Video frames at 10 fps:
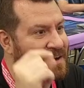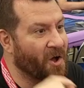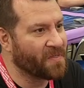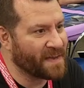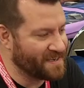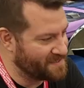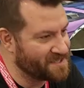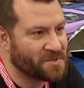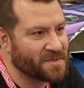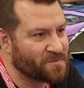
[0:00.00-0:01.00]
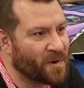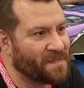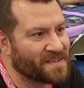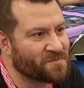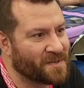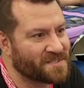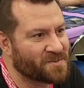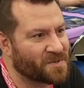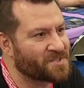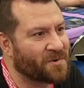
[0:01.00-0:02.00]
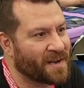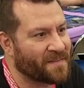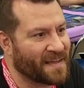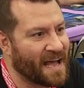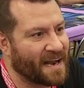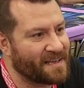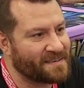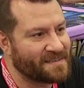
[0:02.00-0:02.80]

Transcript: All they need to do is win this one store showdown, and they got it.